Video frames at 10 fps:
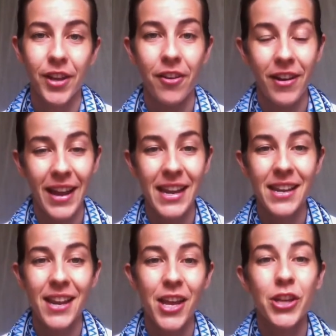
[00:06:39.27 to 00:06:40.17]
All right,
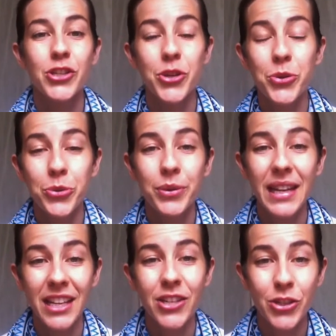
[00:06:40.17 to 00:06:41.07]
tune
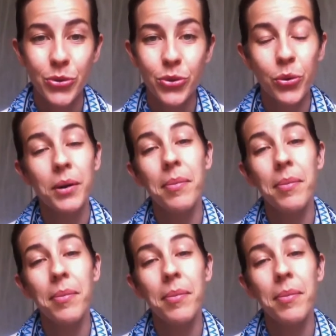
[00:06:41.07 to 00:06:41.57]
into your